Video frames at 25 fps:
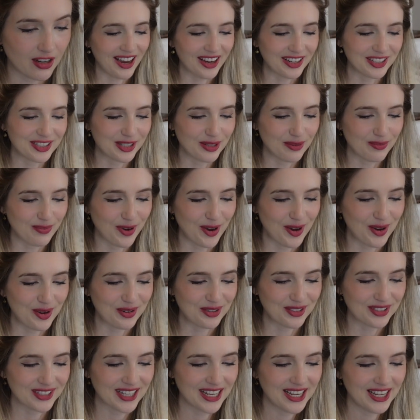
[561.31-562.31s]
I
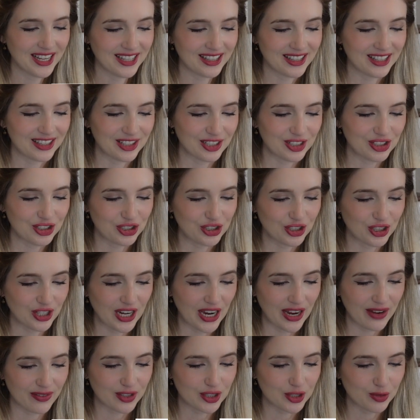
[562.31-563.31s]
suppose that this should
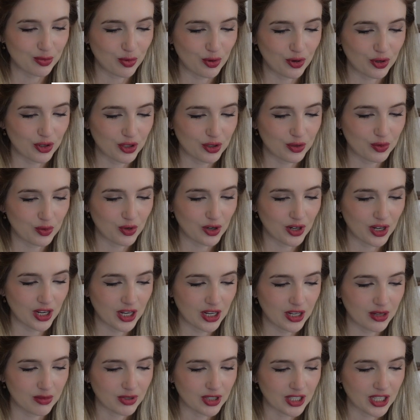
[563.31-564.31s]
have a spoiler
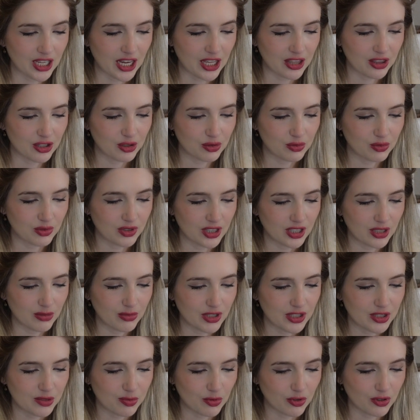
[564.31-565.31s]
warning, but can there really
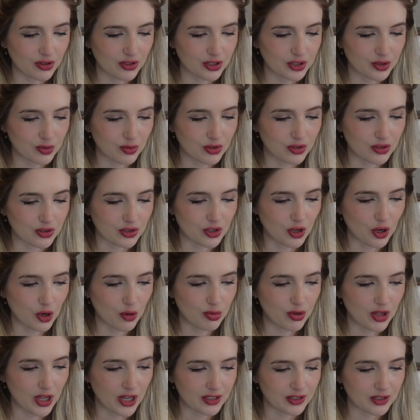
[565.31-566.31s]
be spoilers when there's no
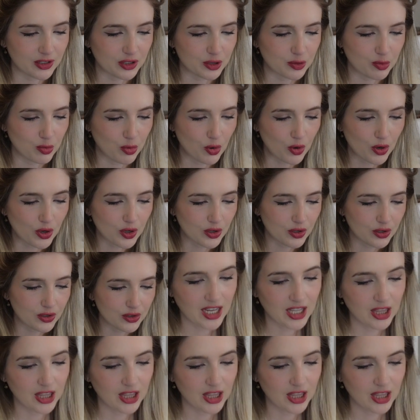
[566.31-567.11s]
plot to spoil?